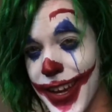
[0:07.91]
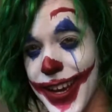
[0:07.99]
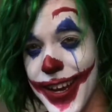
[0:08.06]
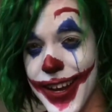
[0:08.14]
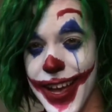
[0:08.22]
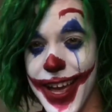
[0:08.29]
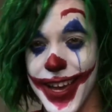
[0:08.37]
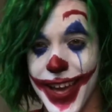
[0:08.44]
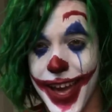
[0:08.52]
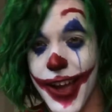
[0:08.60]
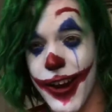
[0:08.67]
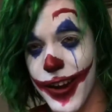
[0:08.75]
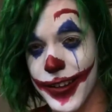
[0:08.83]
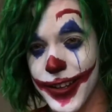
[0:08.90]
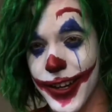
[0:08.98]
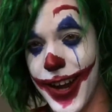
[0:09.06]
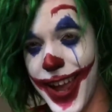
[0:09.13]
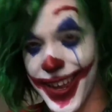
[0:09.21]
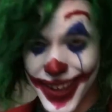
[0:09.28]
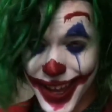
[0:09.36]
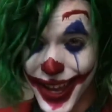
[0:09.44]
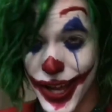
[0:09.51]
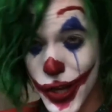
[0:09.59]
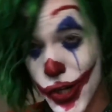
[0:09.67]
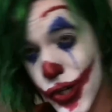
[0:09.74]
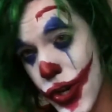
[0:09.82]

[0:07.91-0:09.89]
aka Arthur, aka